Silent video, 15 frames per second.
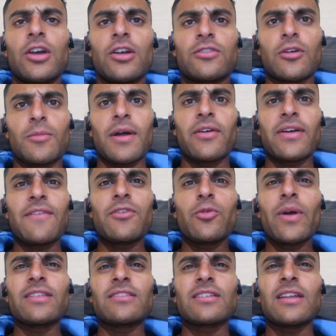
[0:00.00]
So apparently every
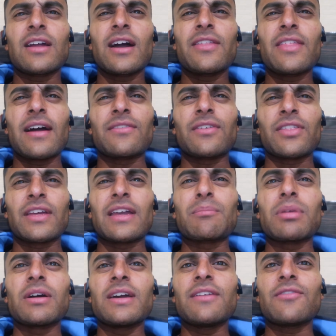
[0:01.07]
Wednesday night they have, I
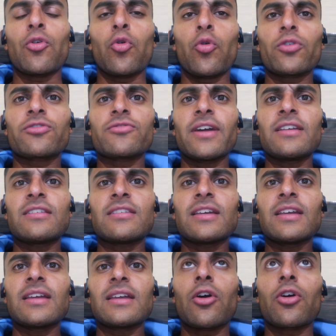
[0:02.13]
believe, horse
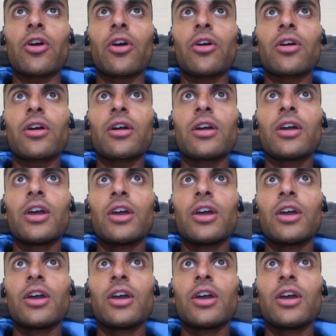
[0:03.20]
racing in Hong Kong.